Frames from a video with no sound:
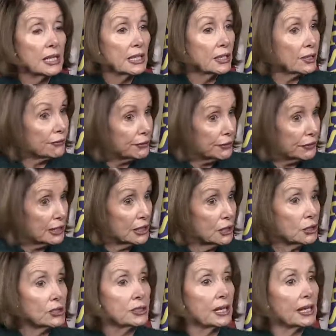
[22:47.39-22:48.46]
in the 50
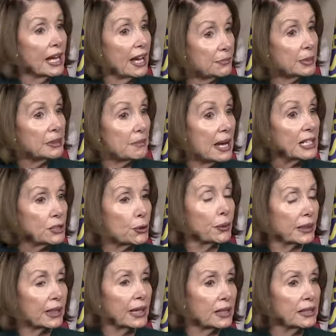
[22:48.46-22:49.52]
years they have been
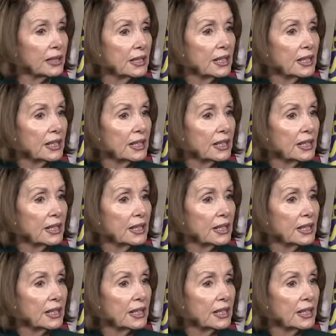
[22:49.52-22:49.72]
measuring it.